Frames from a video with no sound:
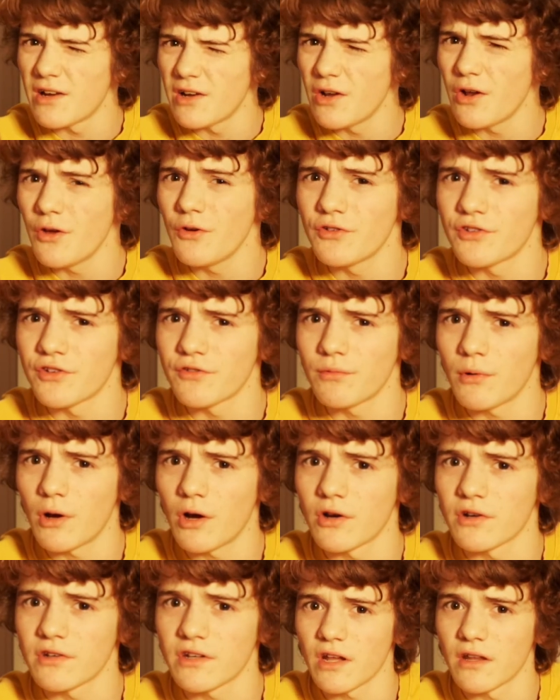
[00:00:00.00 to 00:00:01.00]
loads of
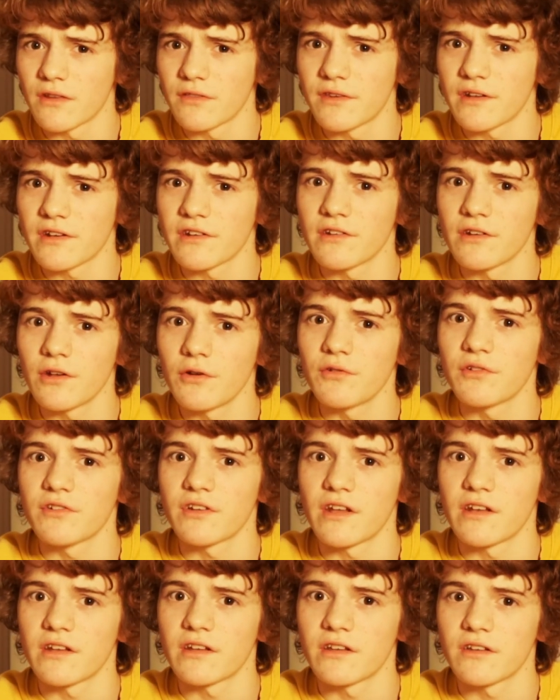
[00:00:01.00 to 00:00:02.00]
work done, there's no
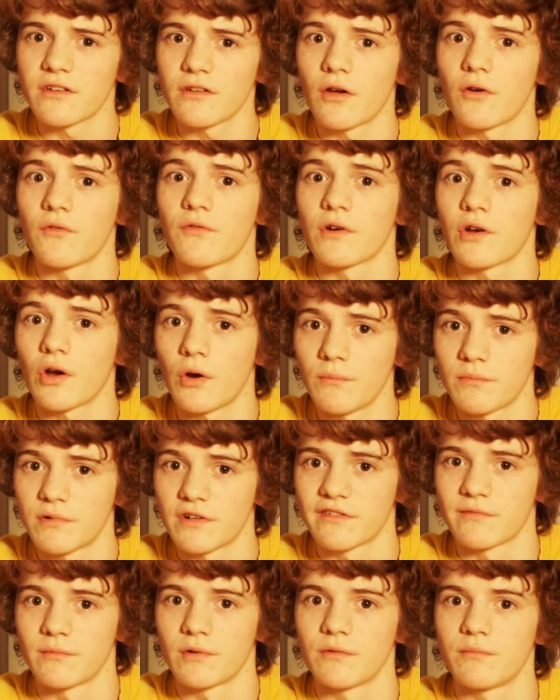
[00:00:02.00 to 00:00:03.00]
sense of
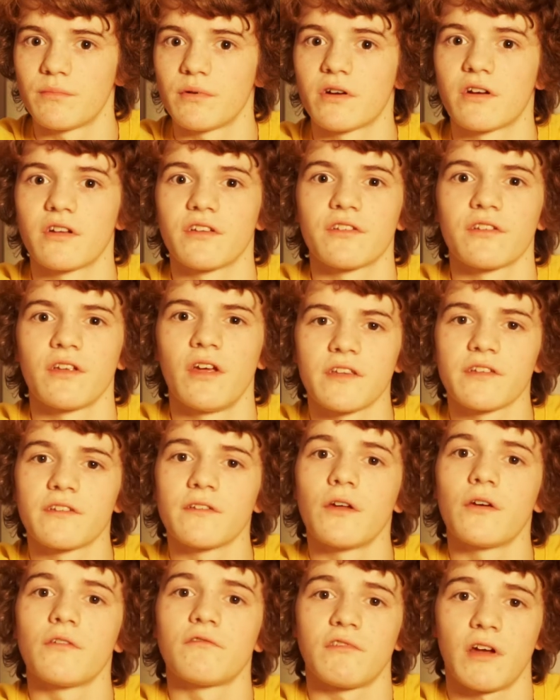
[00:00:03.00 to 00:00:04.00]
accomplishment because there's
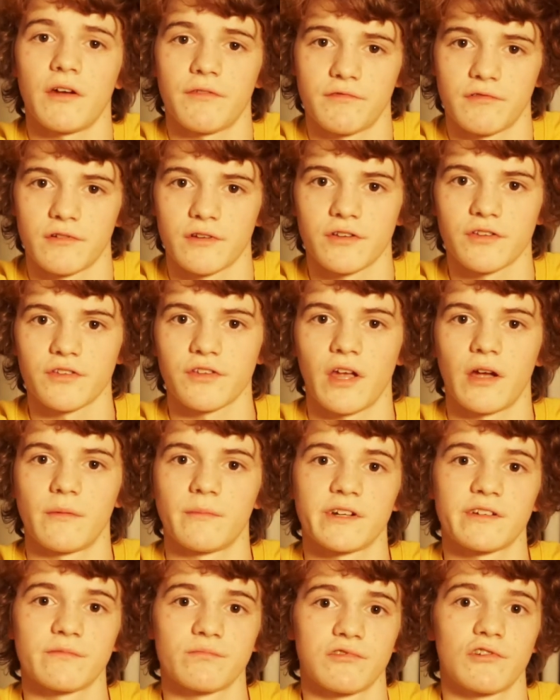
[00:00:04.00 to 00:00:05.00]
no reference to how
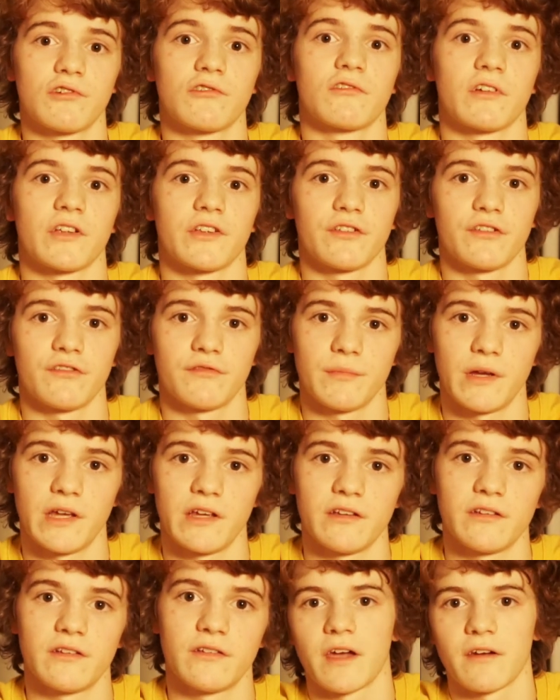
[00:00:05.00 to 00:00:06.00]
much progress you've
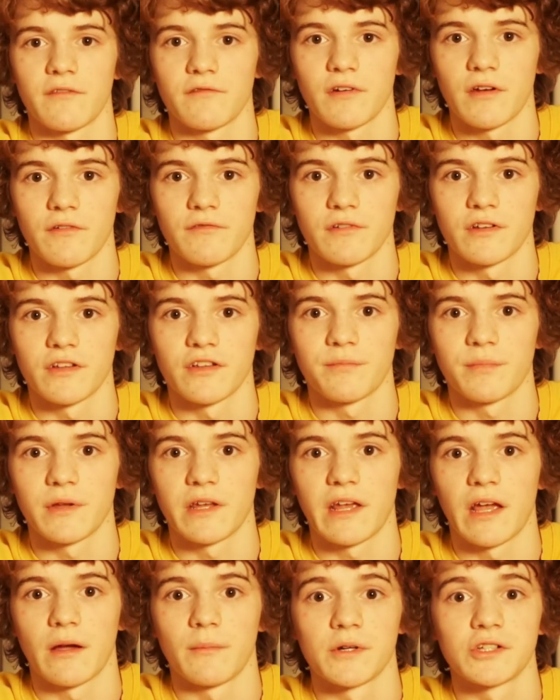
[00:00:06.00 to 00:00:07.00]
made, that reference
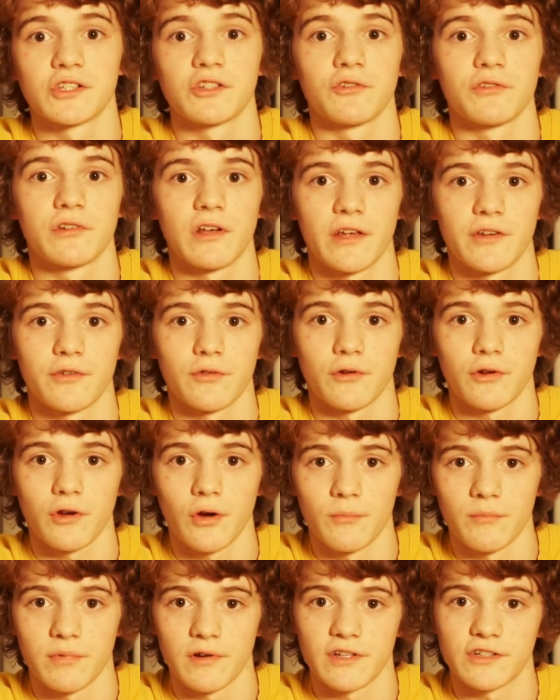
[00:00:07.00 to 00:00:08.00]
being how much you'd like to
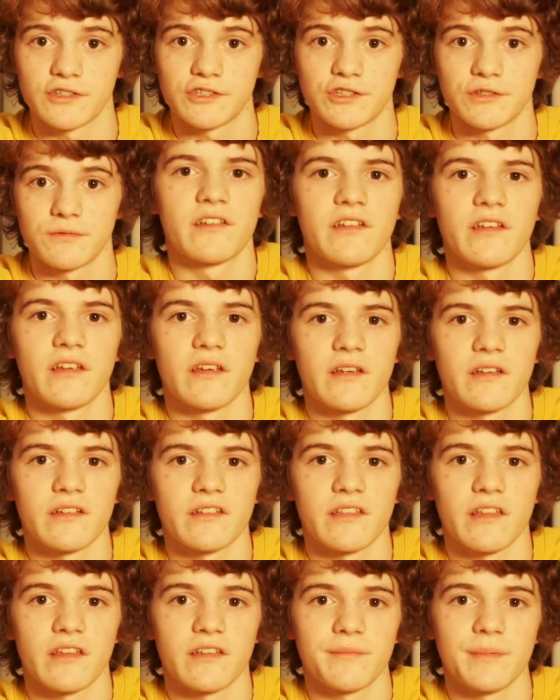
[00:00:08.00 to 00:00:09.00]
accomplish. As seeing
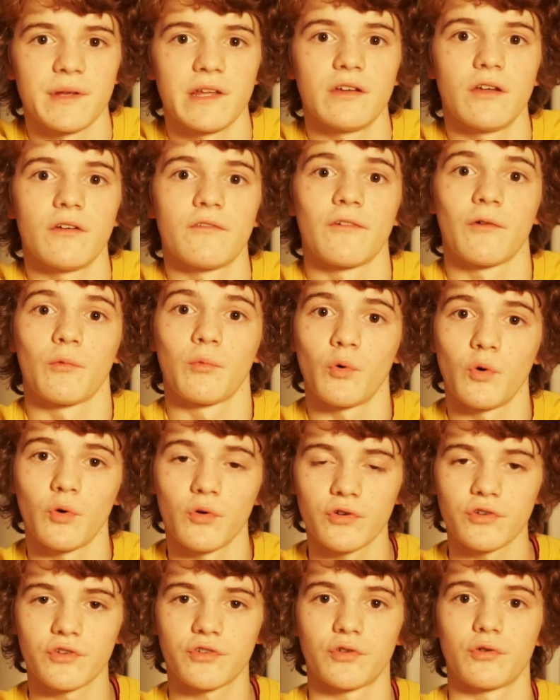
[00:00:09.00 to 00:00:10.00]
as there's been no
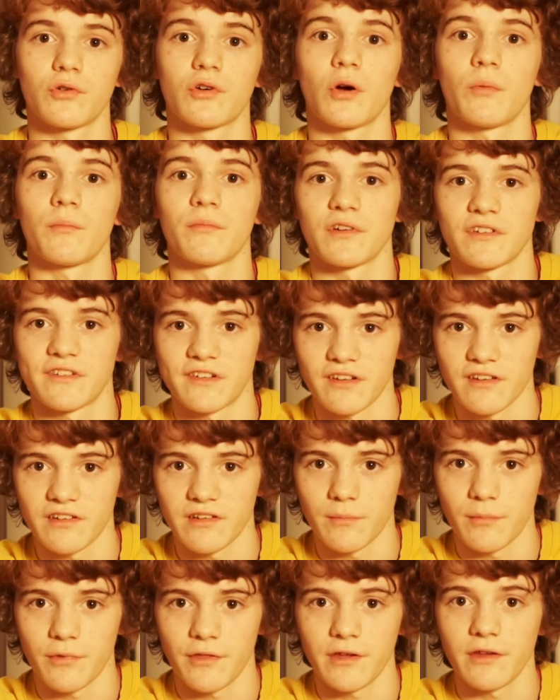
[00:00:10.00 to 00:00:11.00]
reward to accomplishing
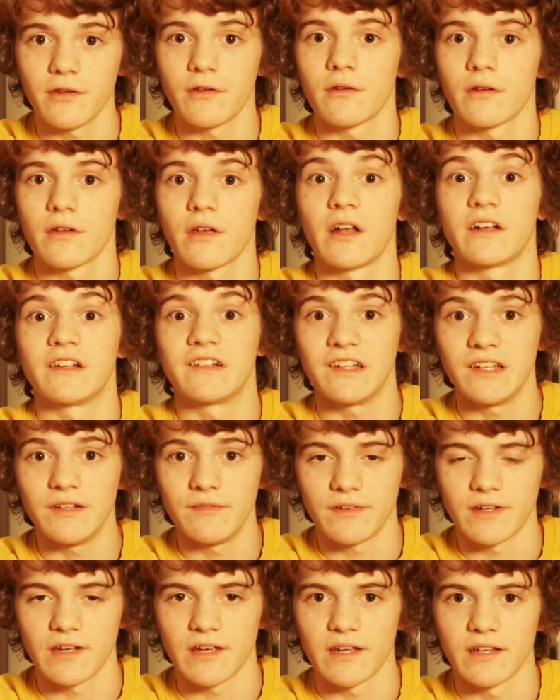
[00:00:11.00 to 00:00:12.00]
something,
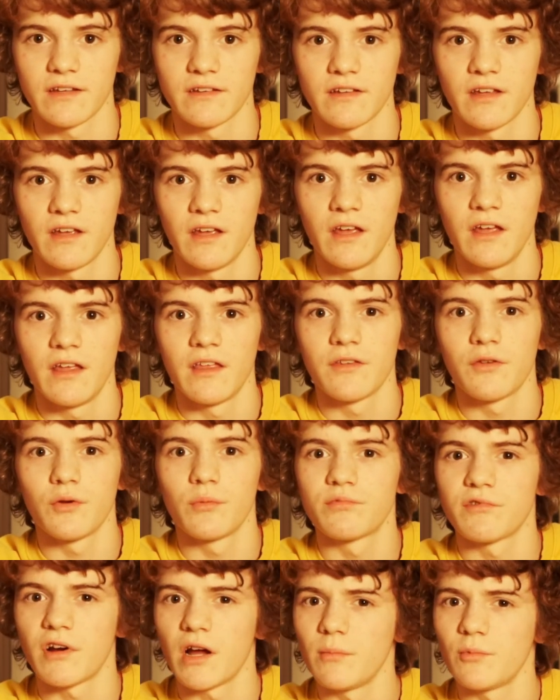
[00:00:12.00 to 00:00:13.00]
achieving it,
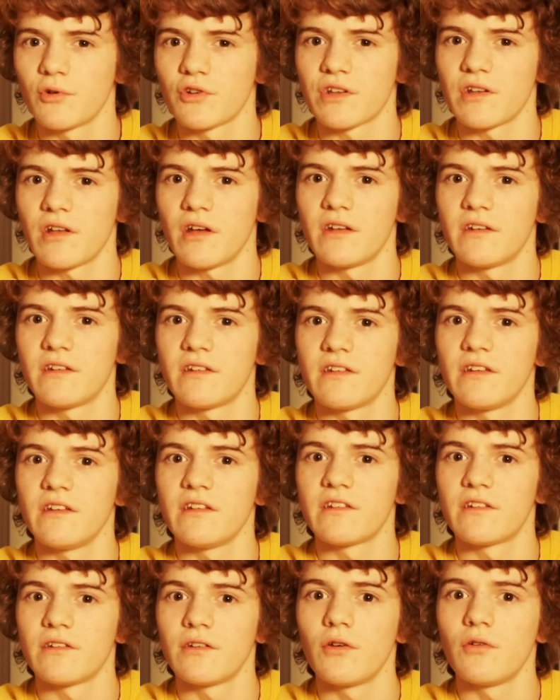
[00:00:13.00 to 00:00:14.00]
your primal side
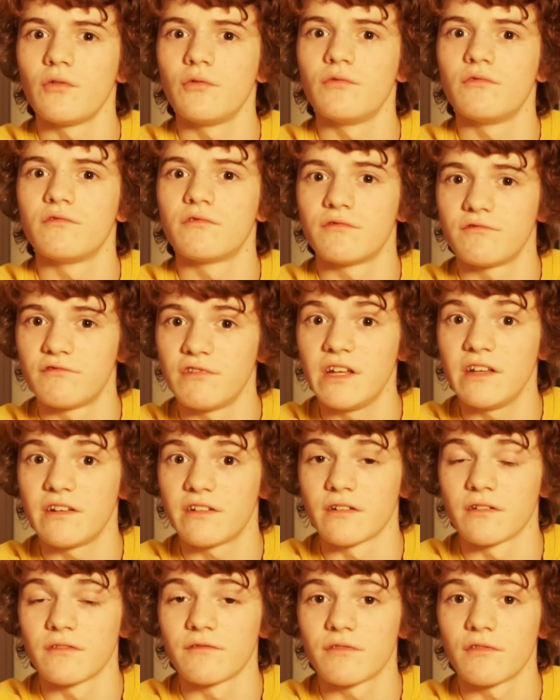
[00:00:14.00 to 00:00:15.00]
sees no
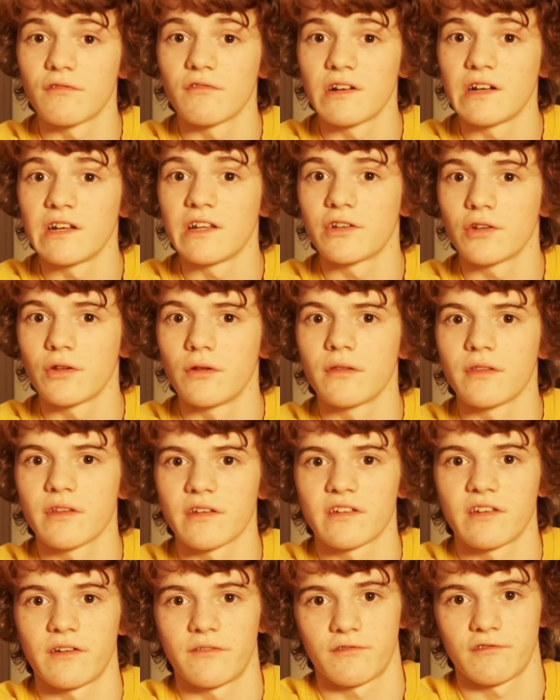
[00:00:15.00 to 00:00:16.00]
reason for really doing
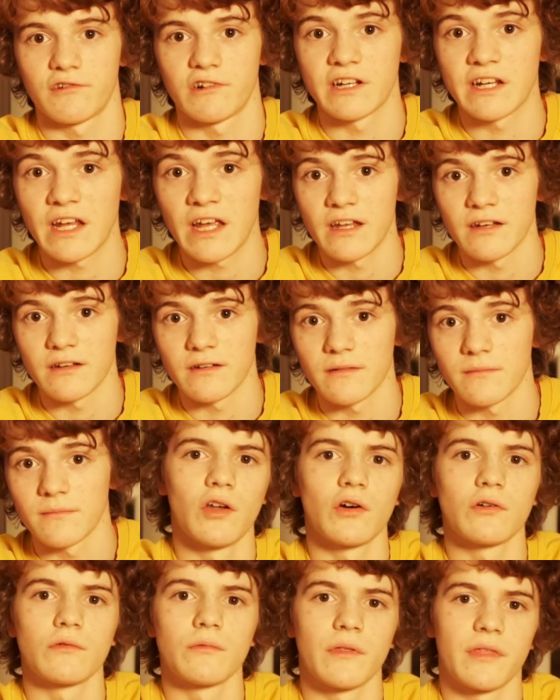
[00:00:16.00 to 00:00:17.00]
this ever again.
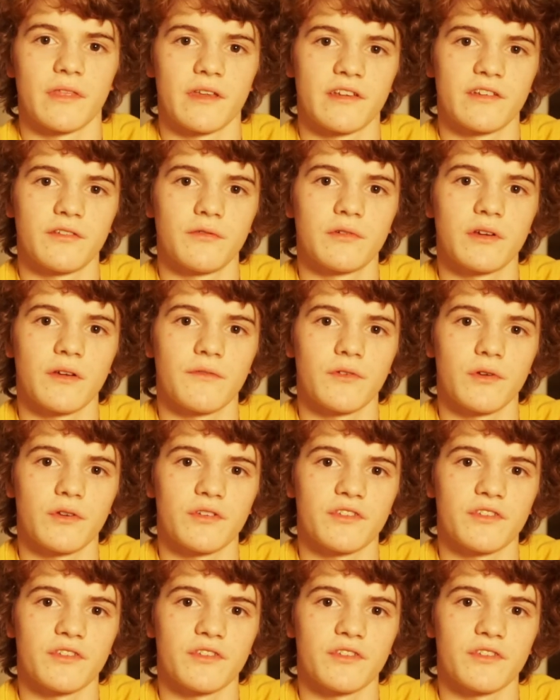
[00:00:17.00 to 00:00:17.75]
Along with this, it will give you a